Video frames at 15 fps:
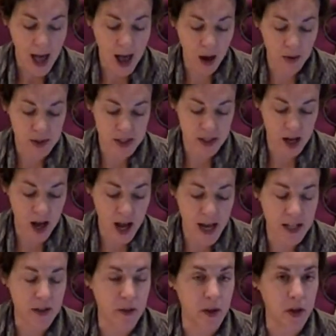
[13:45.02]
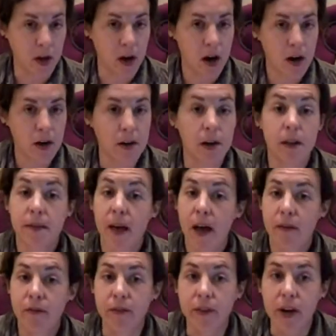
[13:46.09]
Outside in the garden at
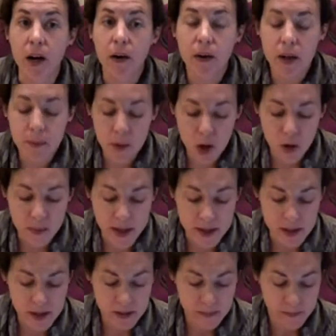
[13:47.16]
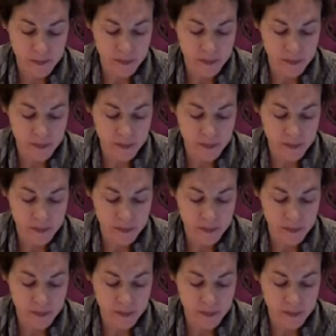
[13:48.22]
that very moment,